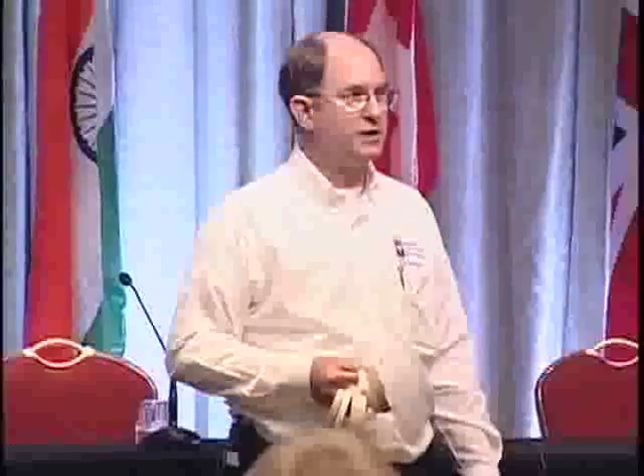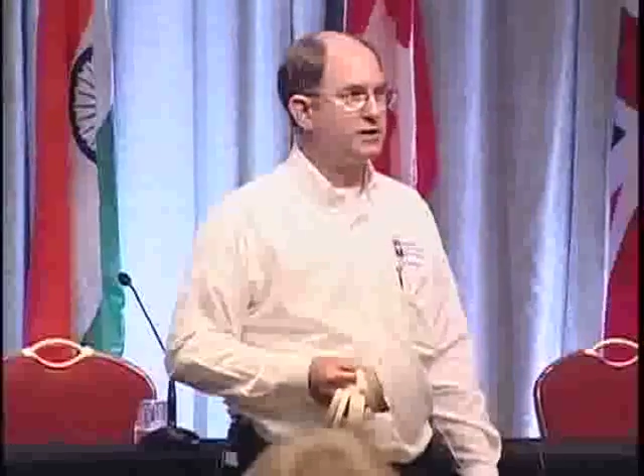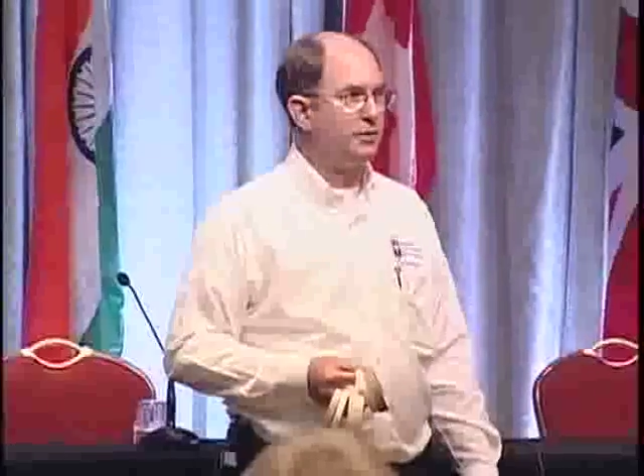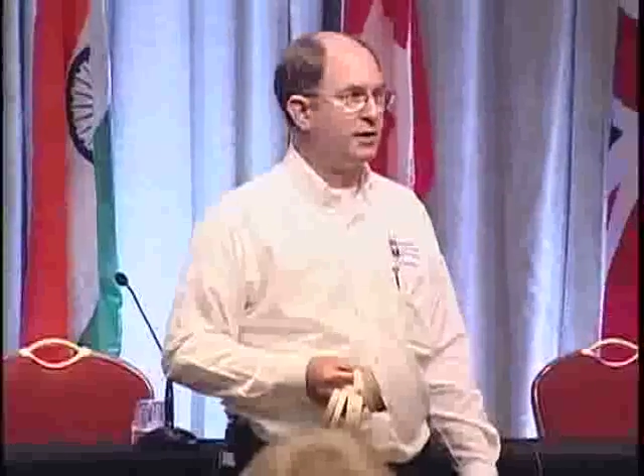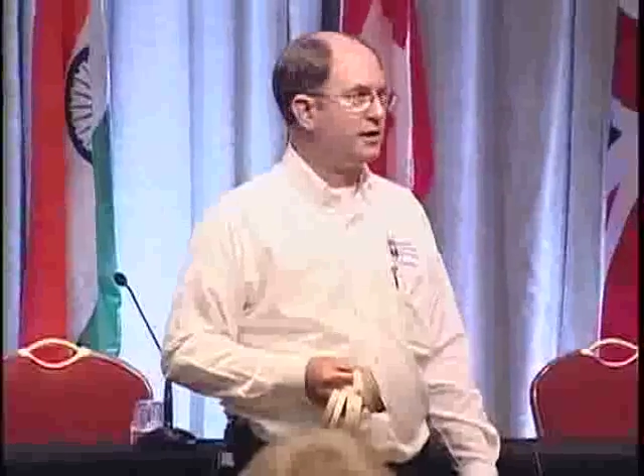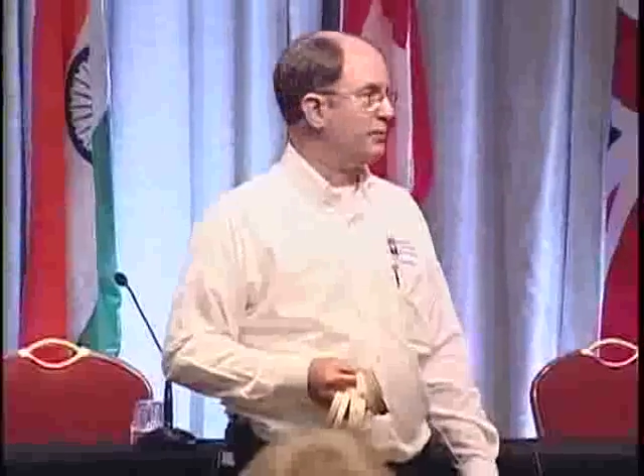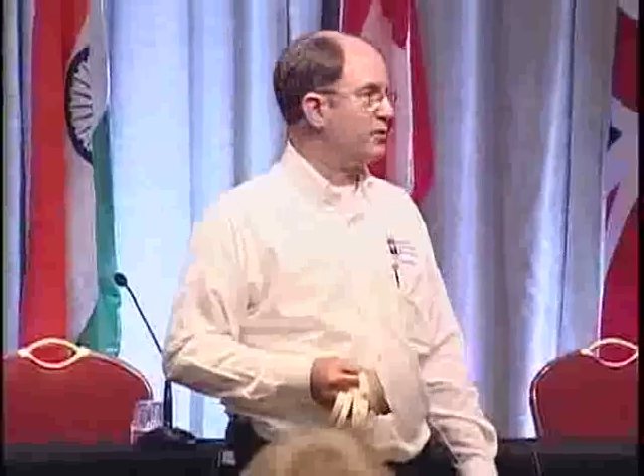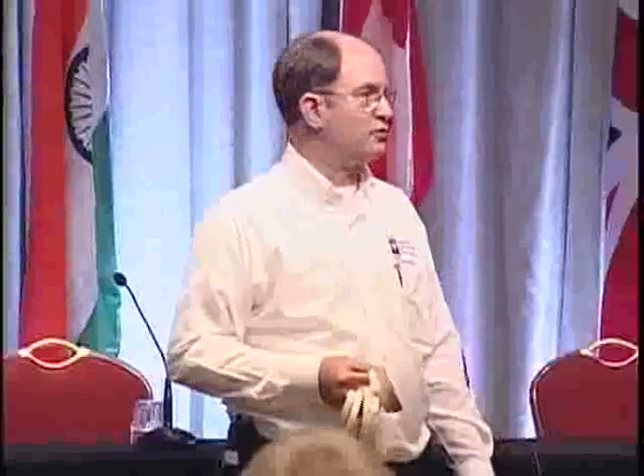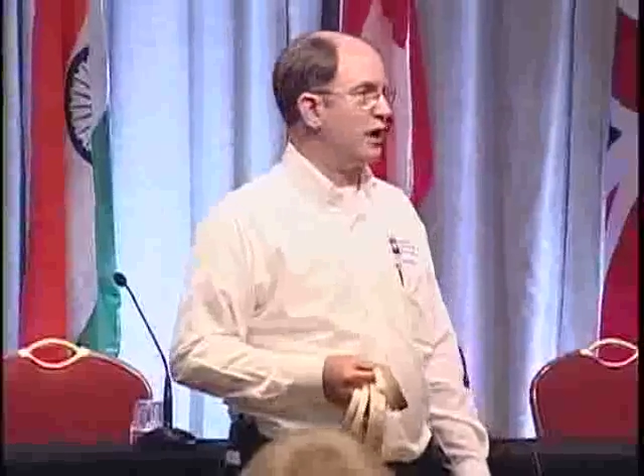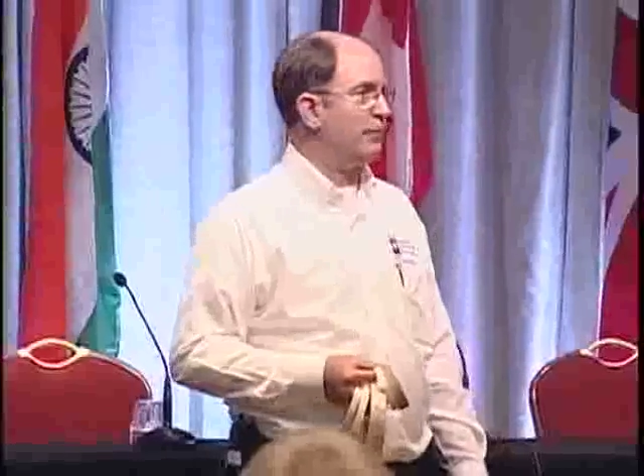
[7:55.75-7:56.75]
just cut my
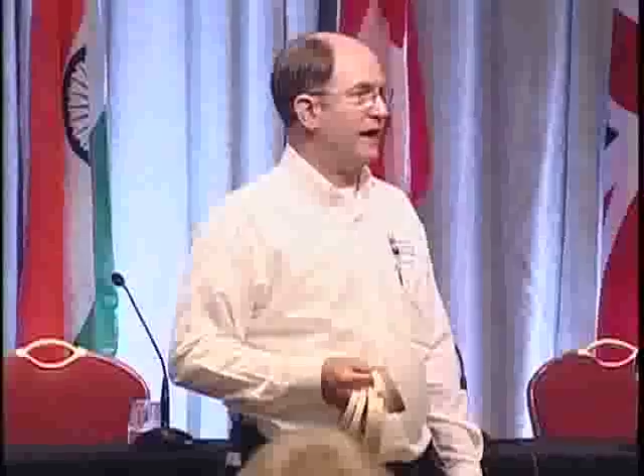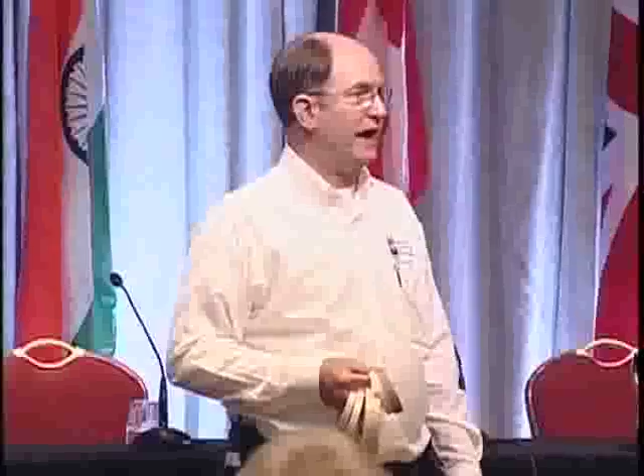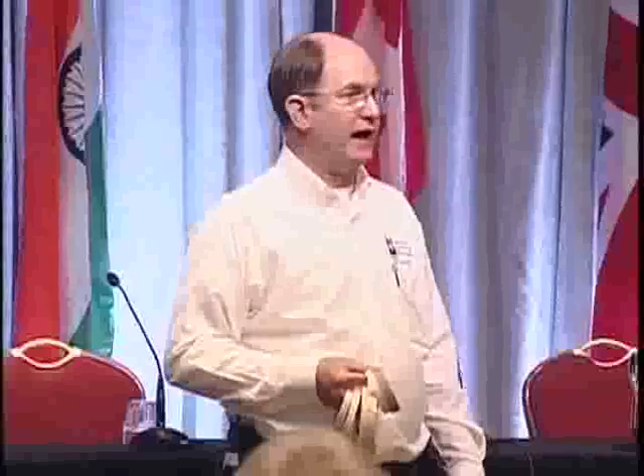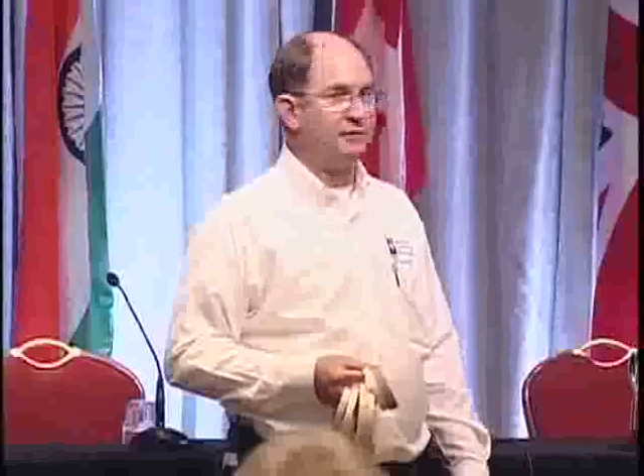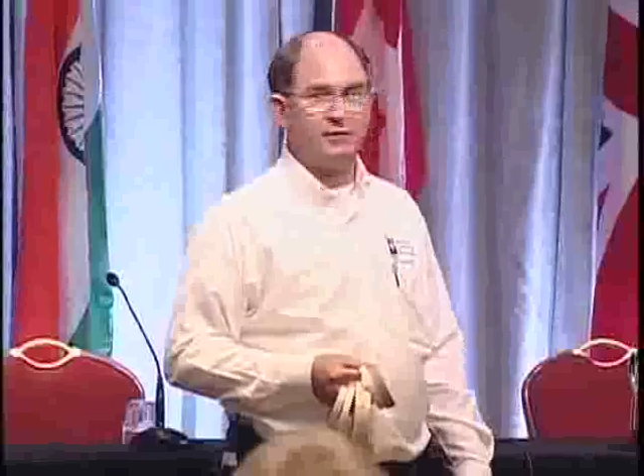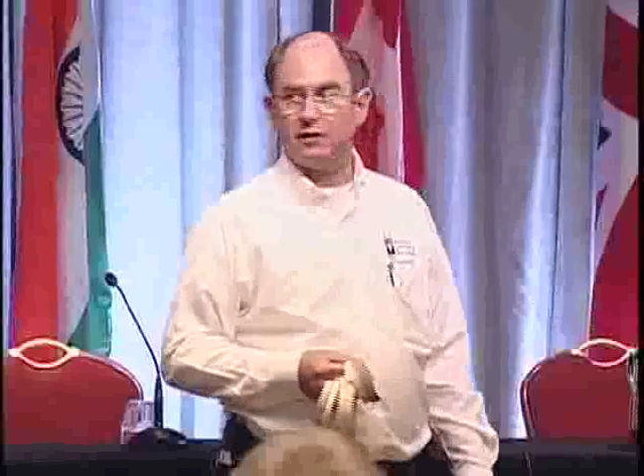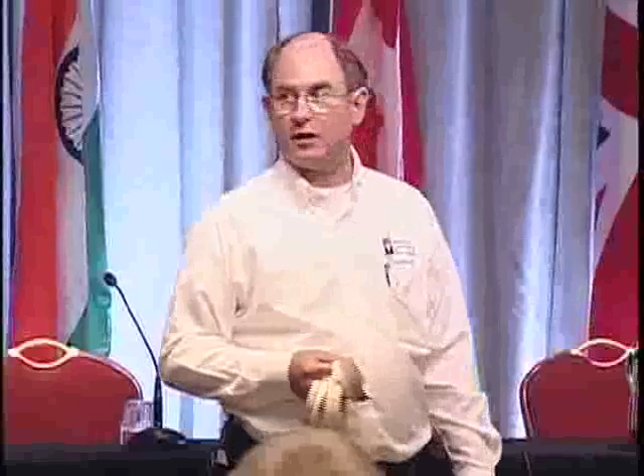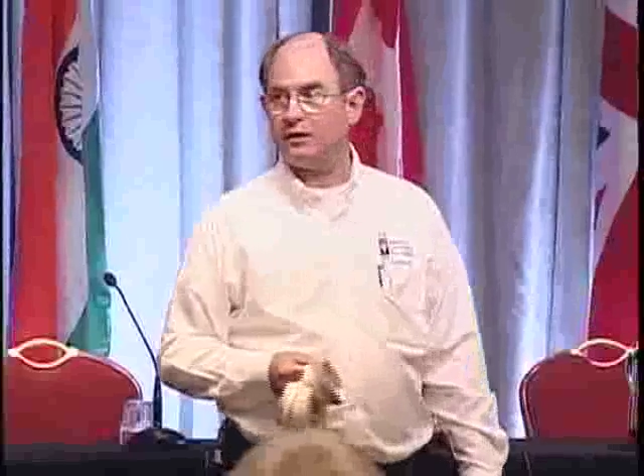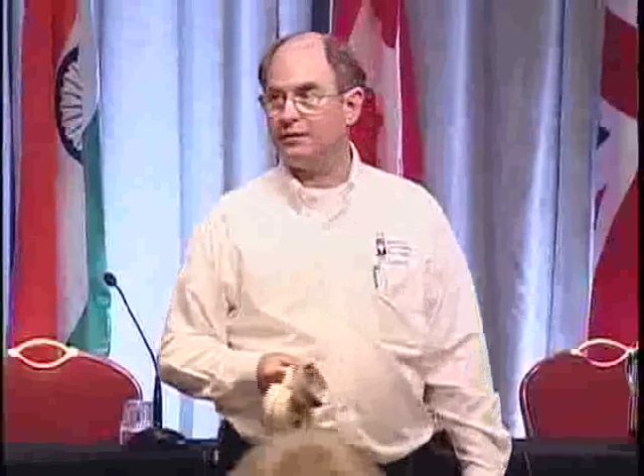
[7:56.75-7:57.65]
temperature drop in half, didn't I?